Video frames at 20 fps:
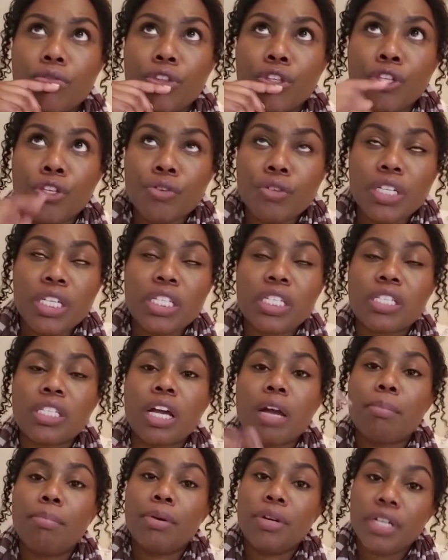you need to
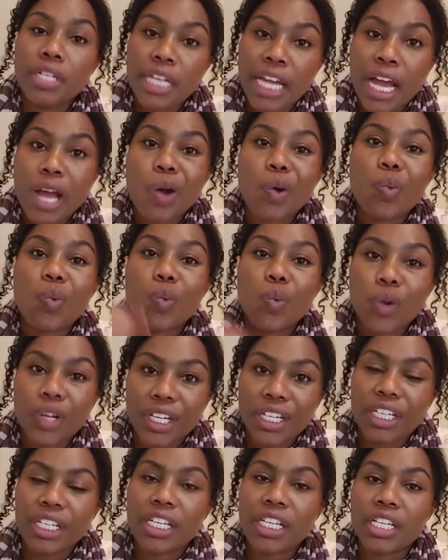start putting out what
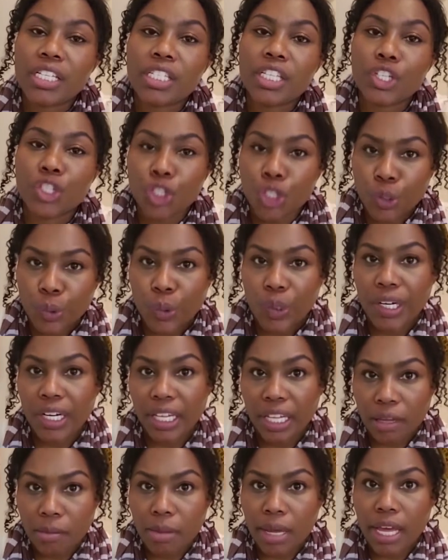it is that you
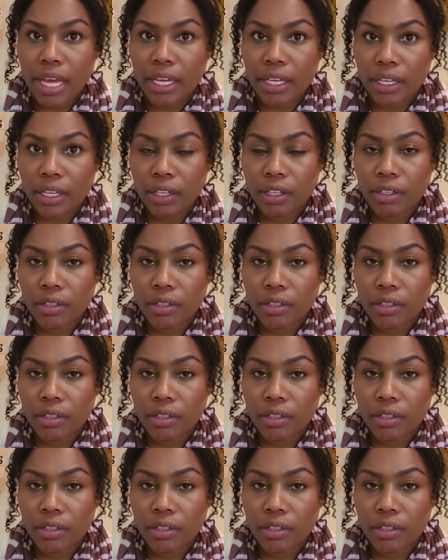want to get back.